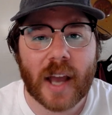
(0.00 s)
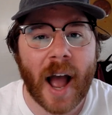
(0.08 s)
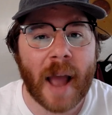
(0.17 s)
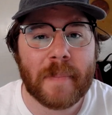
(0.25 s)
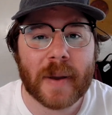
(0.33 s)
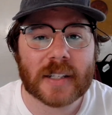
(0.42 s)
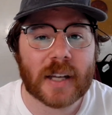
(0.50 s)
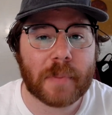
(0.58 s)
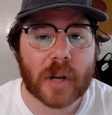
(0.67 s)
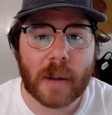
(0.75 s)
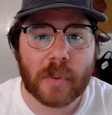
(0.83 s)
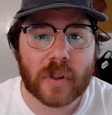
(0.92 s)
I picked up a
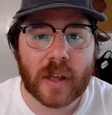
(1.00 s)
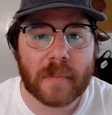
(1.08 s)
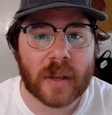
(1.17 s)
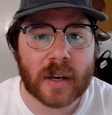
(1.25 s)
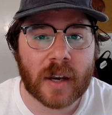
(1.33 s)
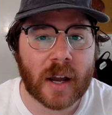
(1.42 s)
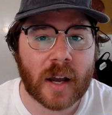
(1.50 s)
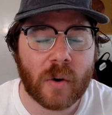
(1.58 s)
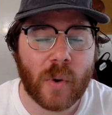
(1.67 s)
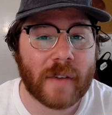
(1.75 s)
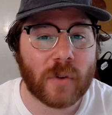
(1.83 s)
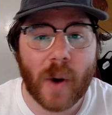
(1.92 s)
couple of them in uh,
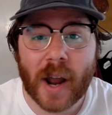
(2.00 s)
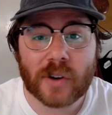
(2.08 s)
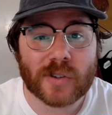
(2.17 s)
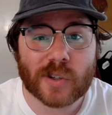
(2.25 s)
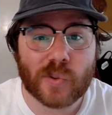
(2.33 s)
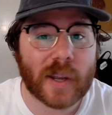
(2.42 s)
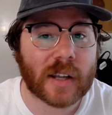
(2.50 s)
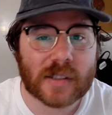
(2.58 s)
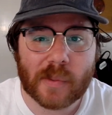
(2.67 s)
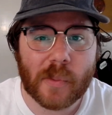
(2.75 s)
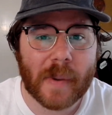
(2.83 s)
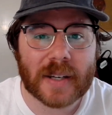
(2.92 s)
waiver wires this week on
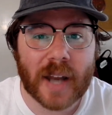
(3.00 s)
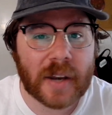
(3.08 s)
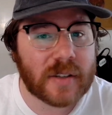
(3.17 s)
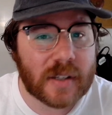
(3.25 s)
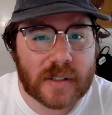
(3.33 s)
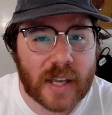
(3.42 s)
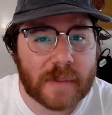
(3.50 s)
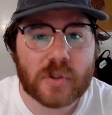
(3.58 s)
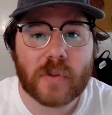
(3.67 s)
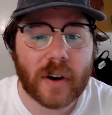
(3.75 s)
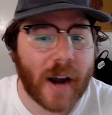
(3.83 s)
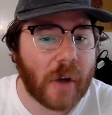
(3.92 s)
some of my dynasty teams, so
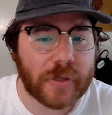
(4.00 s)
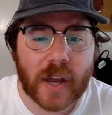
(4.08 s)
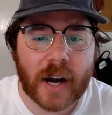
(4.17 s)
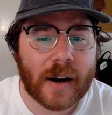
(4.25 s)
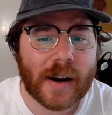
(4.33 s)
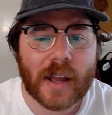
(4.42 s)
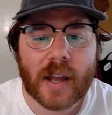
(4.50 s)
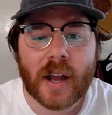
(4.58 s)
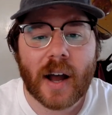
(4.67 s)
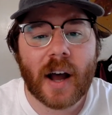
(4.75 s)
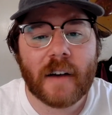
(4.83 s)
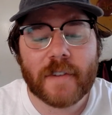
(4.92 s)
they're out there.
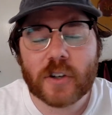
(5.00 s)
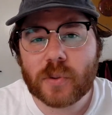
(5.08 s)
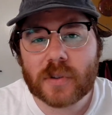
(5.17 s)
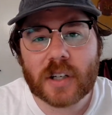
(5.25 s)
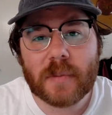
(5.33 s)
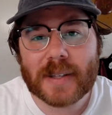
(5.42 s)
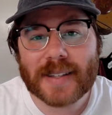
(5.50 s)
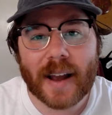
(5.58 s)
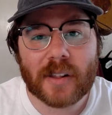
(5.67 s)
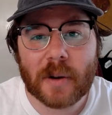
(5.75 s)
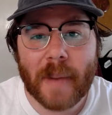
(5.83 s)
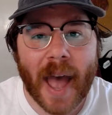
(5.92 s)
Uh, first one's going to be
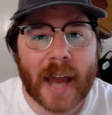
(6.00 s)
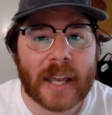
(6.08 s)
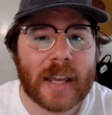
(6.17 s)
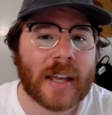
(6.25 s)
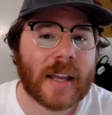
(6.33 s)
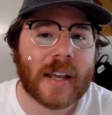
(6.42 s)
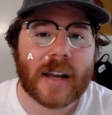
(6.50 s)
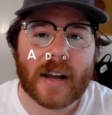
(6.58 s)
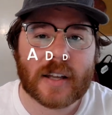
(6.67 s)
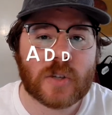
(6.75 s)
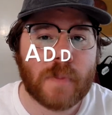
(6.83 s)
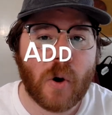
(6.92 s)
Tyler Batty. I
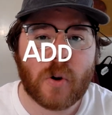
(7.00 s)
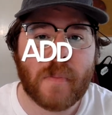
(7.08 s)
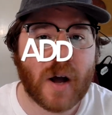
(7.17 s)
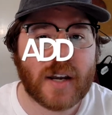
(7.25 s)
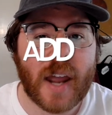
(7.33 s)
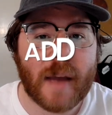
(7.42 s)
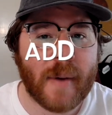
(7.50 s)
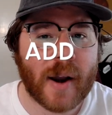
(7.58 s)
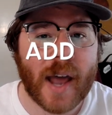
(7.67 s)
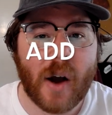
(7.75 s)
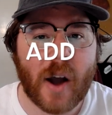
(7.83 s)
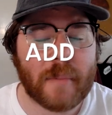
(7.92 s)
spoke Monday about
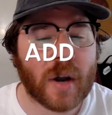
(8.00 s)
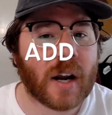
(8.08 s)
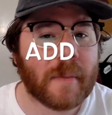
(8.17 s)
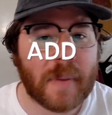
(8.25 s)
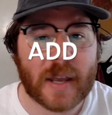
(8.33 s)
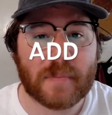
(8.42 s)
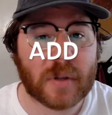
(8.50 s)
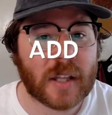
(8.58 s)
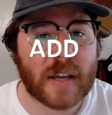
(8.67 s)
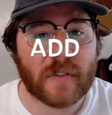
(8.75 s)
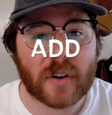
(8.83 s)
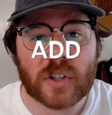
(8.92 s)
how I'm not a big
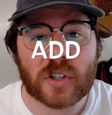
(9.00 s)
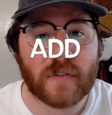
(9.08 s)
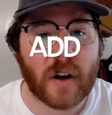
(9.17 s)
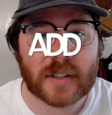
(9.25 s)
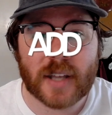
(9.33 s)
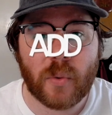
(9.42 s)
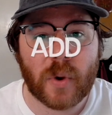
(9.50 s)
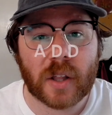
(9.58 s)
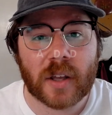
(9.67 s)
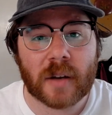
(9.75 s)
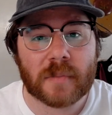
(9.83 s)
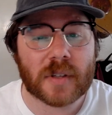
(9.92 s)
believer in Javonte
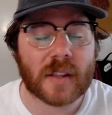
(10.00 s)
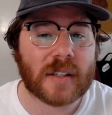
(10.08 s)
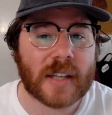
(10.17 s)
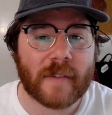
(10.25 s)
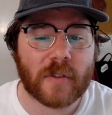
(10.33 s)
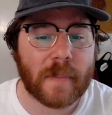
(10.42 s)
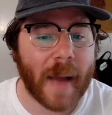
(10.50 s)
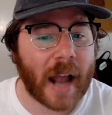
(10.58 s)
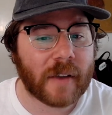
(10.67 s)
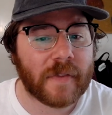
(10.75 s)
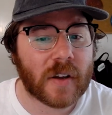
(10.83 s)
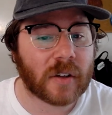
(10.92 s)
Williams in the Denver
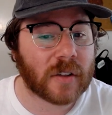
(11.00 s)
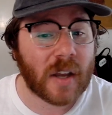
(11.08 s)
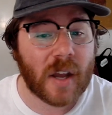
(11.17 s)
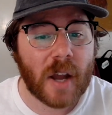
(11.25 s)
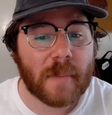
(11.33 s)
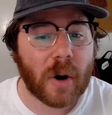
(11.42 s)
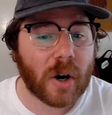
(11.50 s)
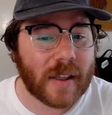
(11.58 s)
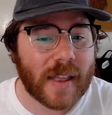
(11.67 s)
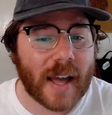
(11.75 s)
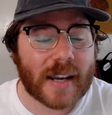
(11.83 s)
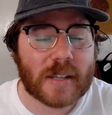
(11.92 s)
backfield. Part of
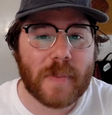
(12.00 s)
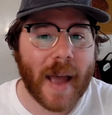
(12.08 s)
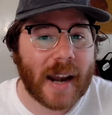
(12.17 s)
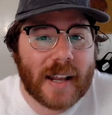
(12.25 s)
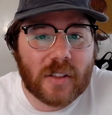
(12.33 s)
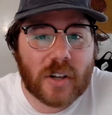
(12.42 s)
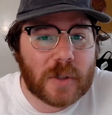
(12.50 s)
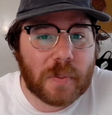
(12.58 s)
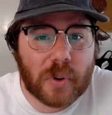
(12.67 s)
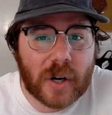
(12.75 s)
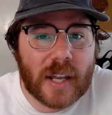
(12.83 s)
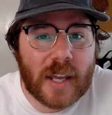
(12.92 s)
that is Batty looked
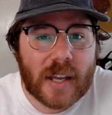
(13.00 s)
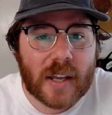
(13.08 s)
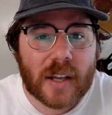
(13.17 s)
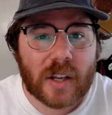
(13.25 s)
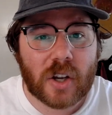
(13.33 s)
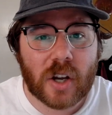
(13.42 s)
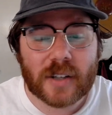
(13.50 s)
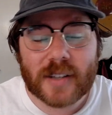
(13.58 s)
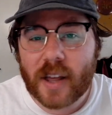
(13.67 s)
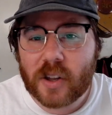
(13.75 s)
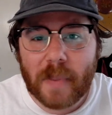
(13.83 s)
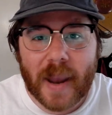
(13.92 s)
pretty good.
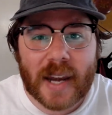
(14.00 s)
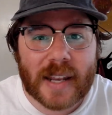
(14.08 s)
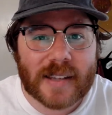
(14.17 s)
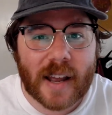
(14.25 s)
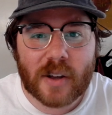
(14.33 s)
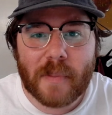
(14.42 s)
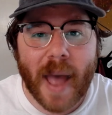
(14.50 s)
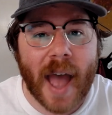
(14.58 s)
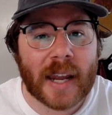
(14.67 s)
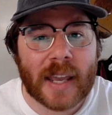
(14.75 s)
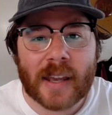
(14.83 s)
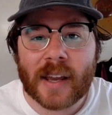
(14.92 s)
Tyler Beatty, Tyler
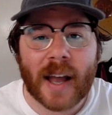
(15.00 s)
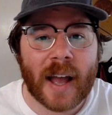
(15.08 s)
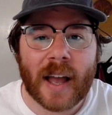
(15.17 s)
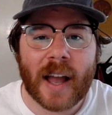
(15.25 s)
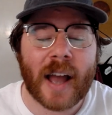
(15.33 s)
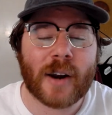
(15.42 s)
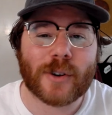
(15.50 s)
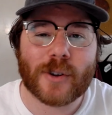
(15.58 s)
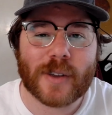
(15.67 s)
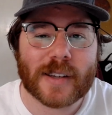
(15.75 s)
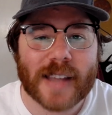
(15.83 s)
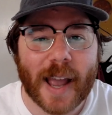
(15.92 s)
Batty. I, I don't know
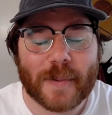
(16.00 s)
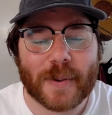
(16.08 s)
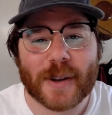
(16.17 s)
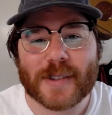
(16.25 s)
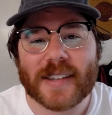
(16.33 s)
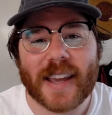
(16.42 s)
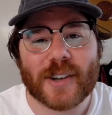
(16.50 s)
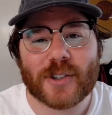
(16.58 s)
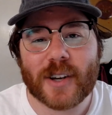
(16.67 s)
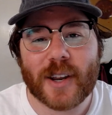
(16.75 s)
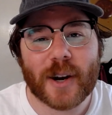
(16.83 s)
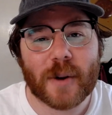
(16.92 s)
the exact pronunciation
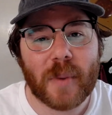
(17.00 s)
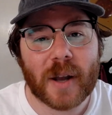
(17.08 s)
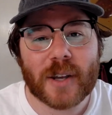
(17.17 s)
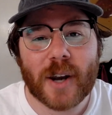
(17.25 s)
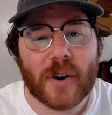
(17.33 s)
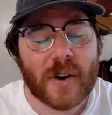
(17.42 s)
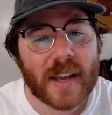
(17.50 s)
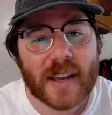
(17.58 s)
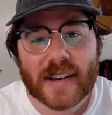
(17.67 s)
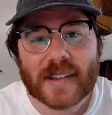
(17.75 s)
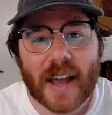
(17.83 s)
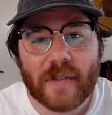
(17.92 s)
here, but you know,
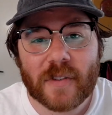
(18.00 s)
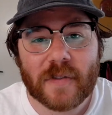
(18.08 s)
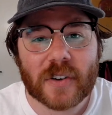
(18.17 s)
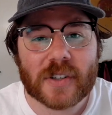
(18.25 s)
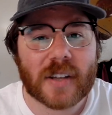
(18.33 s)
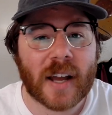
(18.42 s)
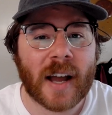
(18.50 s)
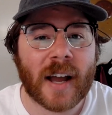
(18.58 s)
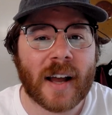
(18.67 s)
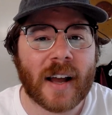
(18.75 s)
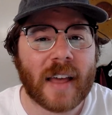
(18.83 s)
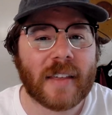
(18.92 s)
seven for
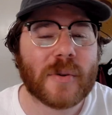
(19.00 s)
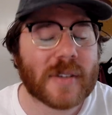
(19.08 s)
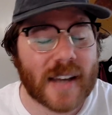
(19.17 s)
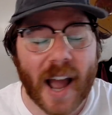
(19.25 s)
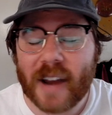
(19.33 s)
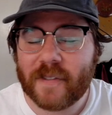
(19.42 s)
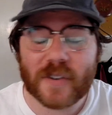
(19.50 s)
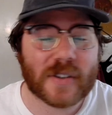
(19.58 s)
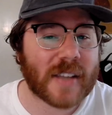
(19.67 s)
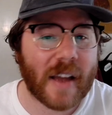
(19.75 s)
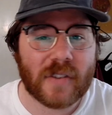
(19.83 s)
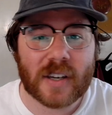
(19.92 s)
uh, I think it was nine for
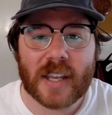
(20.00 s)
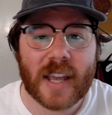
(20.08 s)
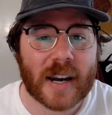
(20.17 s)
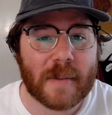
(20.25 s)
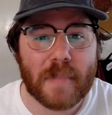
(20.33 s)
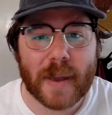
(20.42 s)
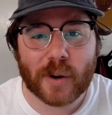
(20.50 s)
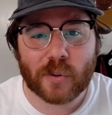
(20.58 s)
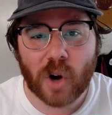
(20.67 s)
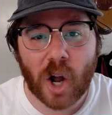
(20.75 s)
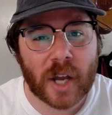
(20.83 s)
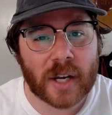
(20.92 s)
70. He had a big
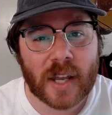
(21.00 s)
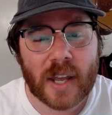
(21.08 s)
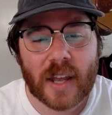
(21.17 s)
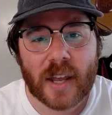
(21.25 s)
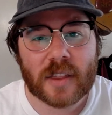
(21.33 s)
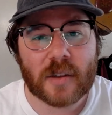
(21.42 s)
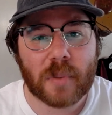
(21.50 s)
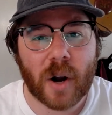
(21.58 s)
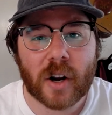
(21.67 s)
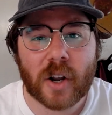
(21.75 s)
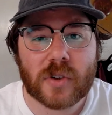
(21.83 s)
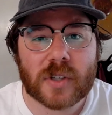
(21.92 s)
run in the
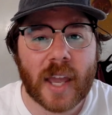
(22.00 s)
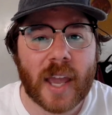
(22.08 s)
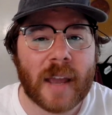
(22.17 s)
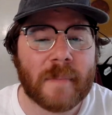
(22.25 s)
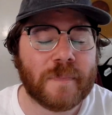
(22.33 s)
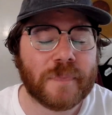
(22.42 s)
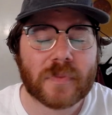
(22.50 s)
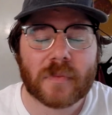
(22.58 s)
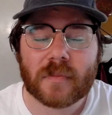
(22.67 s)
Broncos game.